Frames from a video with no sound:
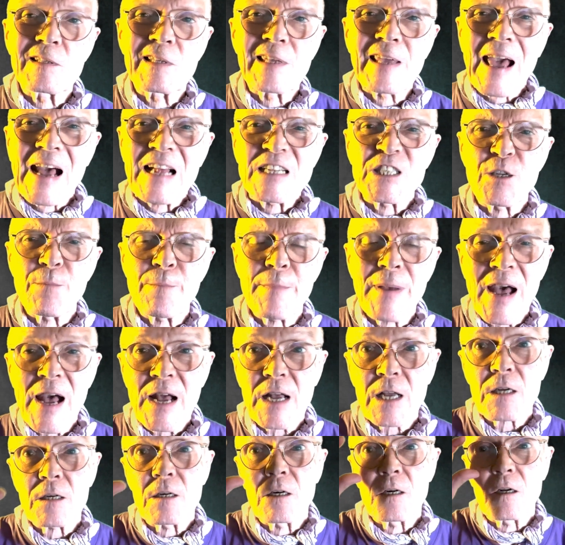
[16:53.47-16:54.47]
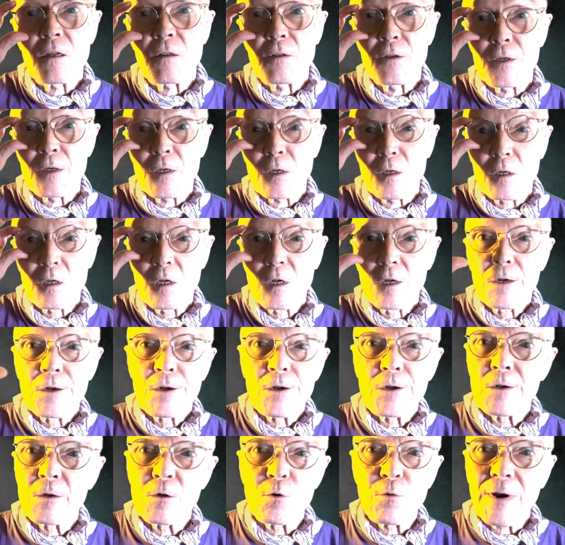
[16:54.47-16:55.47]
Katzenbach, the
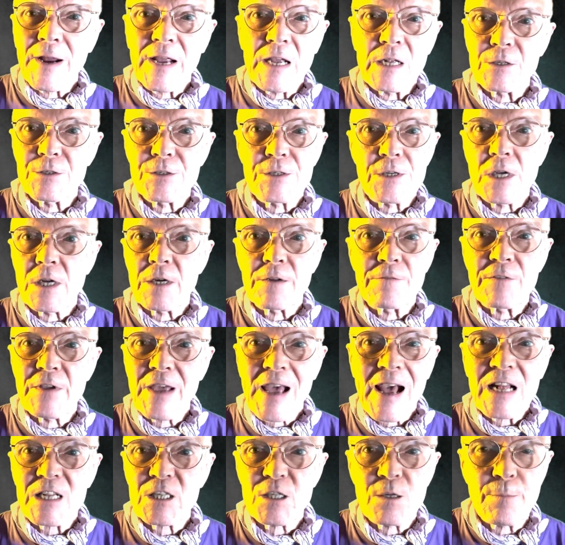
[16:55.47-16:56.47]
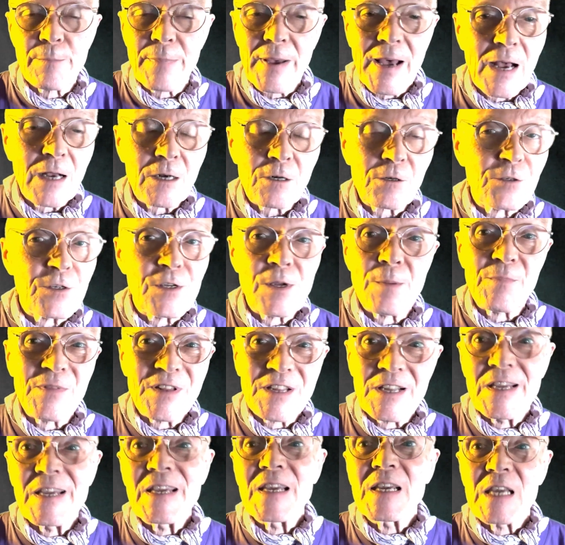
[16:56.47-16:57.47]
grandson of Katzenbach or
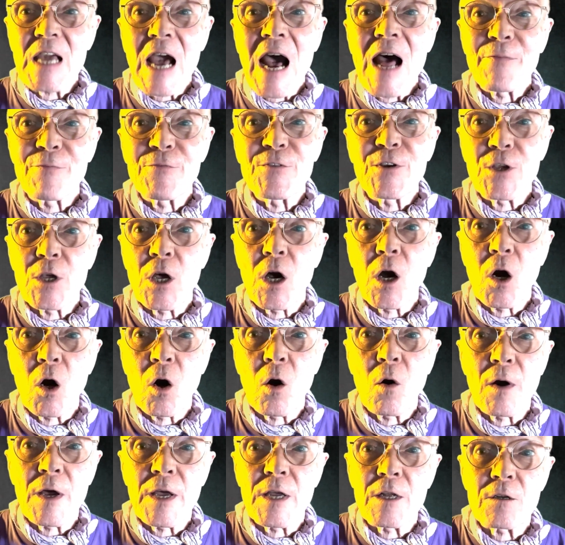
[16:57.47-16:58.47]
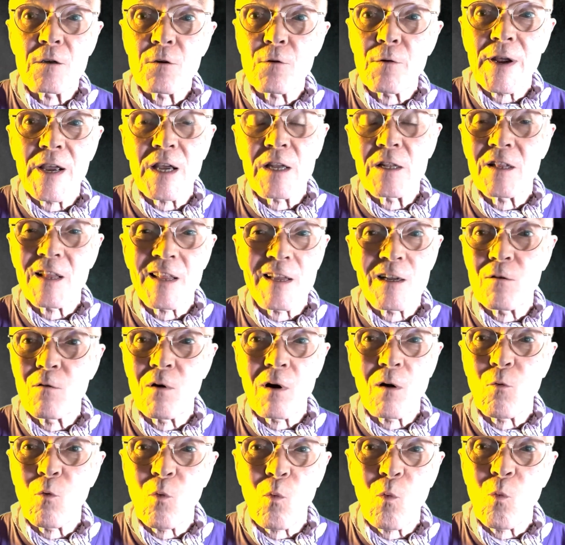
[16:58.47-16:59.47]
something, he got to go, and Craig like,
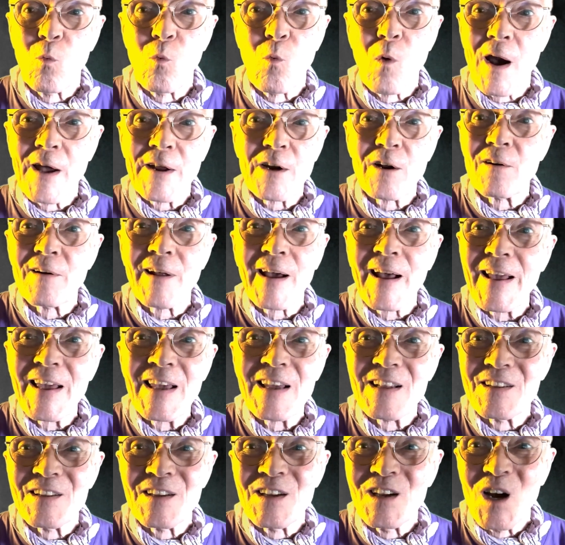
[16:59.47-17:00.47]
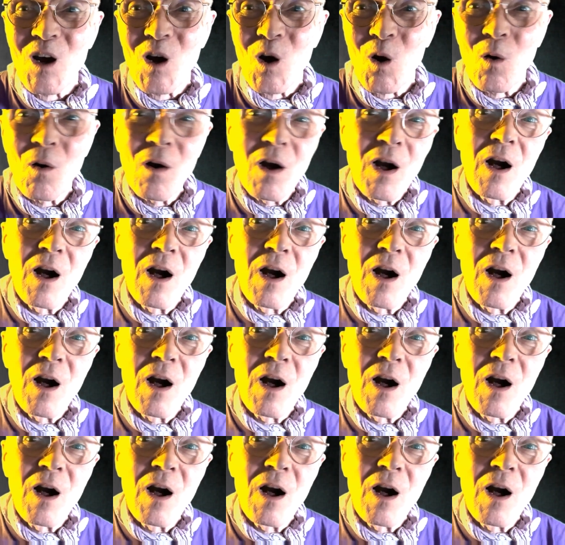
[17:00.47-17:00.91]
well, why don't I get to go?